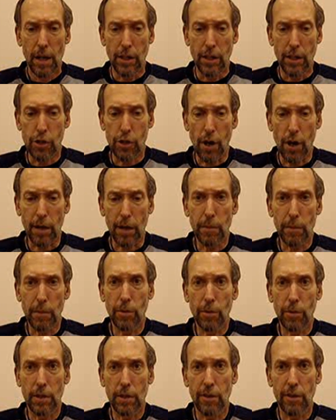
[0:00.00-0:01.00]
They shocked me
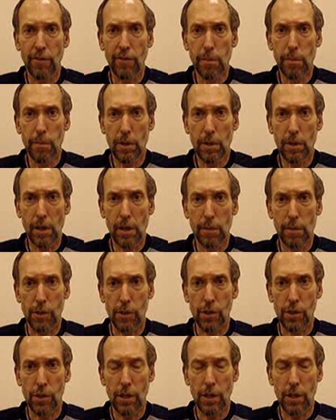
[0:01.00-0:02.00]
with a defibrillator
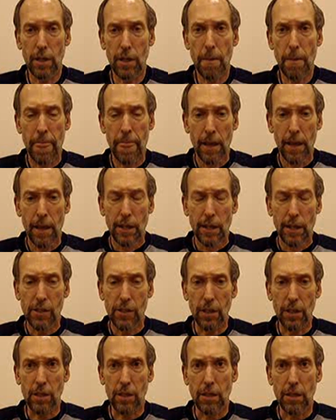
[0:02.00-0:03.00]
machine
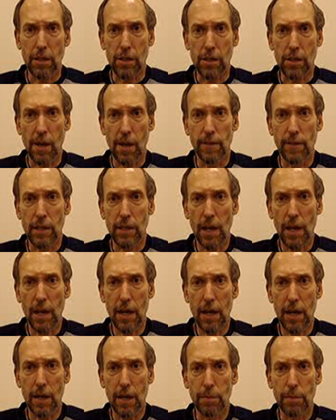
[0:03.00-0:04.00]
6 to 7
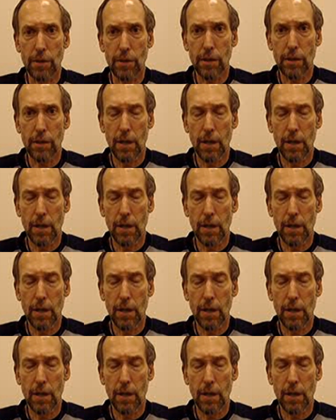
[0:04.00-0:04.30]
times,